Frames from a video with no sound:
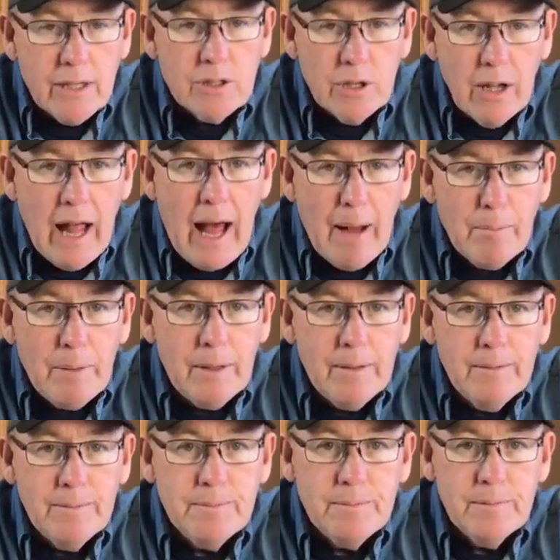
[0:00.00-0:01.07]
Good things
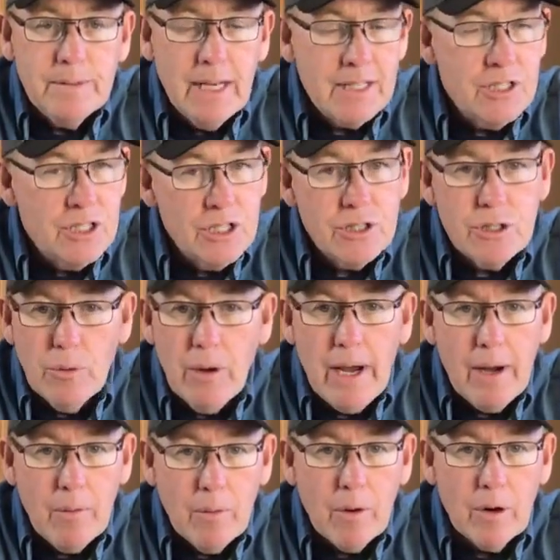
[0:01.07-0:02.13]
will happen.
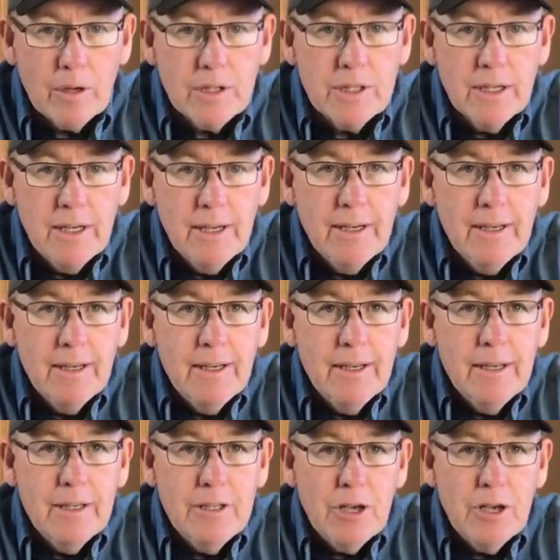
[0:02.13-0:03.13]
That's just the way it works.